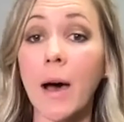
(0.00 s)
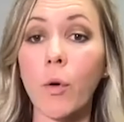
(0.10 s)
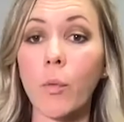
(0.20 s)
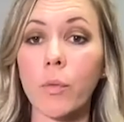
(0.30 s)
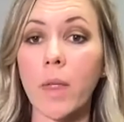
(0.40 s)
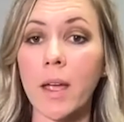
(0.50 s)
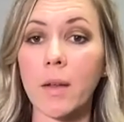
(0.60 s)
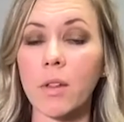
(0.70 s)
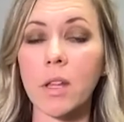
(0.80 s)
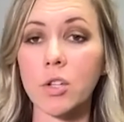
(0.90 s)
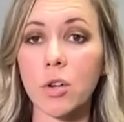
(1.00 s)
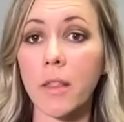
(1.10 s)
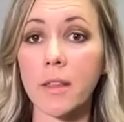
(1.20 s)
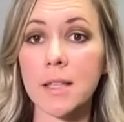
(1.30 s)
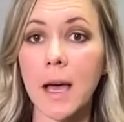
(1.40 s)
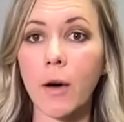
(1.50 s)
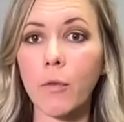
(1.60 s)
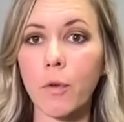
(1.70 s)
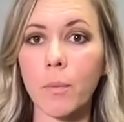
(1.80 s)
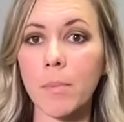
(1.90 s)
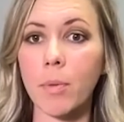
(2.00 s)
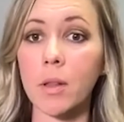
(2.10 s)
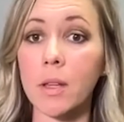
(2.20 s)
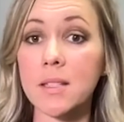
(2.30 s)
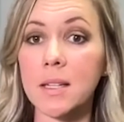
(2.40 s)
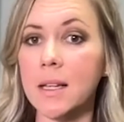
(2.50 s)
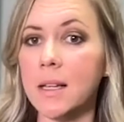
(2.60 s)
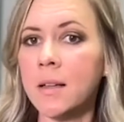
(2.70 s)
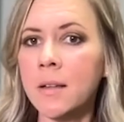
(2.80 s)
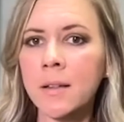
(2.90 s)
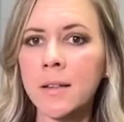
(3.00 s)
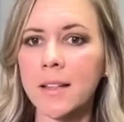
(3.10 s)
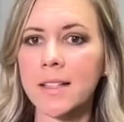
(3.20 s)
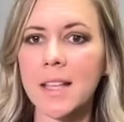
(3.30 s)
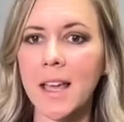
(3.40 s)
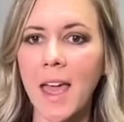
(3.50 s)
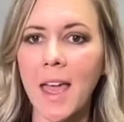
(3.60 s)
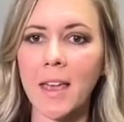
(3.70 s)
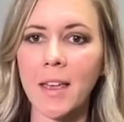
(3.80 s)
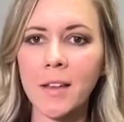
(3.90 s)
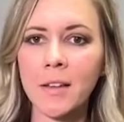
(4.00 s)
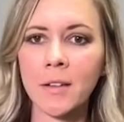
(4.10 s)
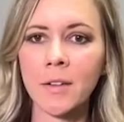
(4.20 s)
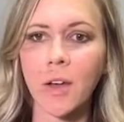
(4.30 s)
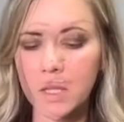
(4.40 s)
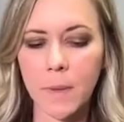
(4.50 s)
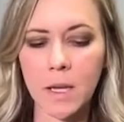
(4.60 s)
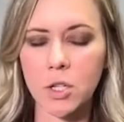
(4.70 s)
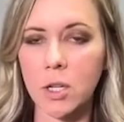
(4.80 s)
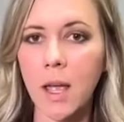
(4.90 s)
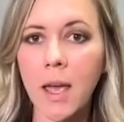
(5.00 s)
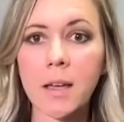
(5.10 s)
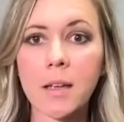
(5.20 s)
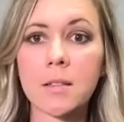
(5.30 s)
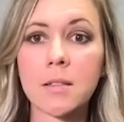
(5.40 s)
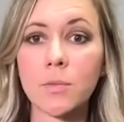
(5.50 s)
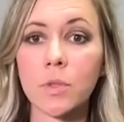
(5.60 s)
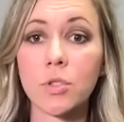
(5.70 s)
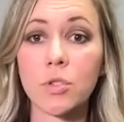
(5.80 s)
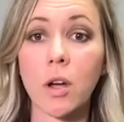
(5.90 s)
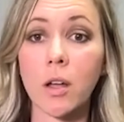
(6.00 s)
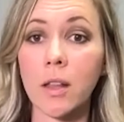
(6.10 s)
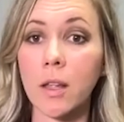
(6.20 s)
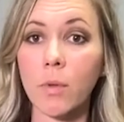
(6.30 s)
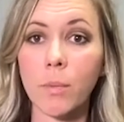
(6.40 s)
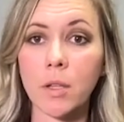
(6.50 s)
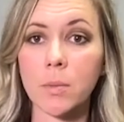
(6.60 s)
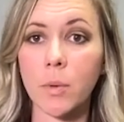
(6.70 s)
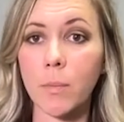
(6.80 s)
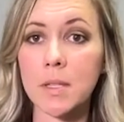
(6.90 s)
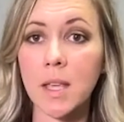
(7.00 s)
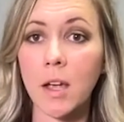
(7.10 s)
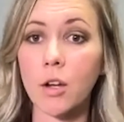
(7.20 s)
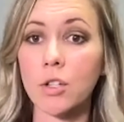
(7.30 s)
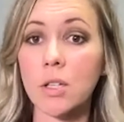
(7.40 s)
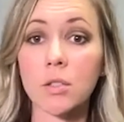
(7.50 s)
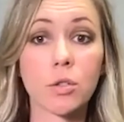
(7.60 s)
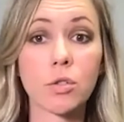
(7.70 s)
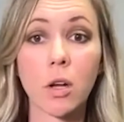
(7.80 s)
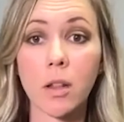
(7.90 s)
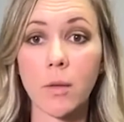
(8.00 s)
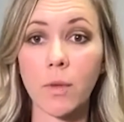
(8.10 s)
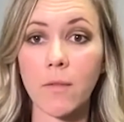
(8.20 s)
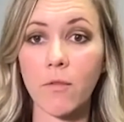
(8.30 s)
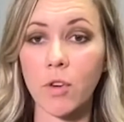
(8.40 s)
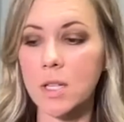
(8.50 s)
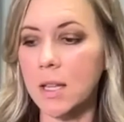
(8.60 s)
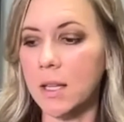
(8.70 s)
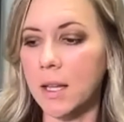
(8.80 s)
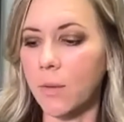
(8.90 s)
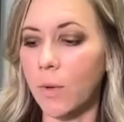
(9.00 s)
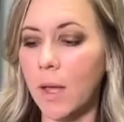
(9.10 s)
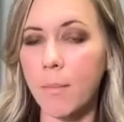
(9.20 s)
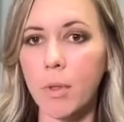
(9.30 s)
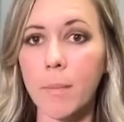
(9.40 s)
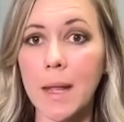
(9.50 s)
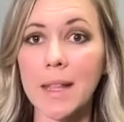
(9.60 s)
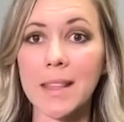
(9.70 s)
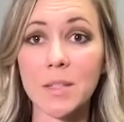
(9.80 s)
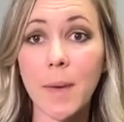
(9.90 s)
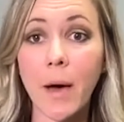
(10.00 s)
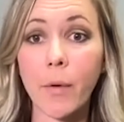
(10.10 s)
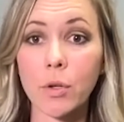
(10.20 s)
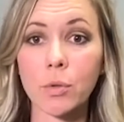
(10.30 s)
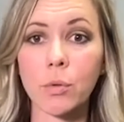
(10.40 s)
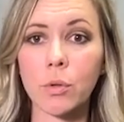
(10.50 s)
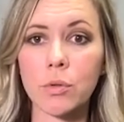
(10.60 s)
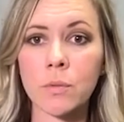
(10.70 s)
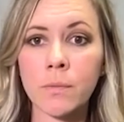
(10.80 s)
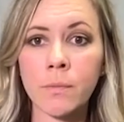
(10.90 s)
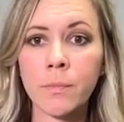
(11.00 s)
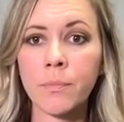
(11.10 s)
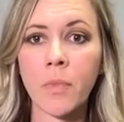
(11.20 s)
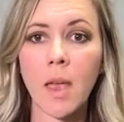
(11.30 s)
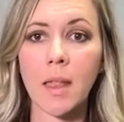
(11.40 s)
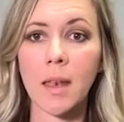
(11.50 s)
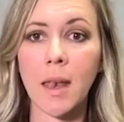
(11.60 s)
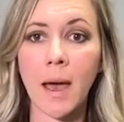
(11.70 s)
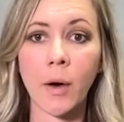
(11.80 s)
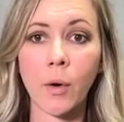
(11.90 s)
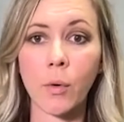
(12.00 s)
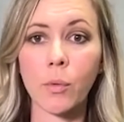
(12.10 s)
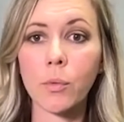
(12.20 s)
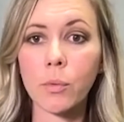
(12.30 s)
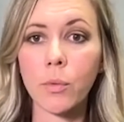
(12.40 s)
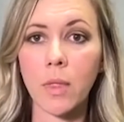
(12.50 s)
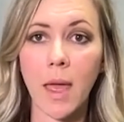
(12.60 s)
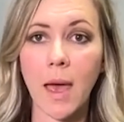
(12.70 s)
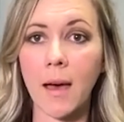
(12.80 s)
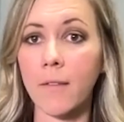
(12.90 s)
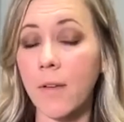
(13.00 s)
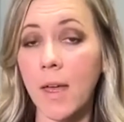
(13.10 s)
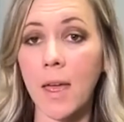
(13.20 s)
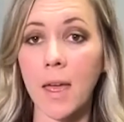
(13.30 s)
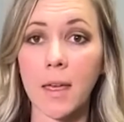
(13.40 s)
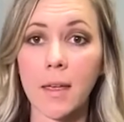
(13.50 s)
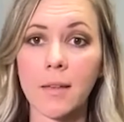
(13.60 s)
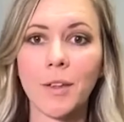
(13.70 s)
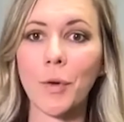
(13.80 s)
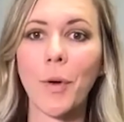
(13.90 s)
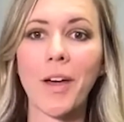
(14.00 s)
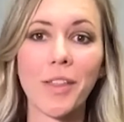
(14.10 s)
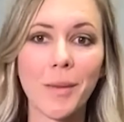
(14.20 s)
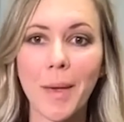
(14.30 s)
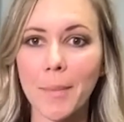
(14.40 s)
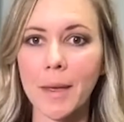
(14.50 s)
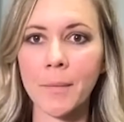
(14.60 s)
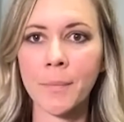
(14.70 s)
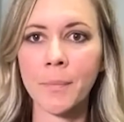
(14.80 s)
out, that can really draw this out for people listening that say, hey, this patient X was struggling with multiple miscarriages or struggling with infertility. We implemented these power tools and now they have a, healthy baby.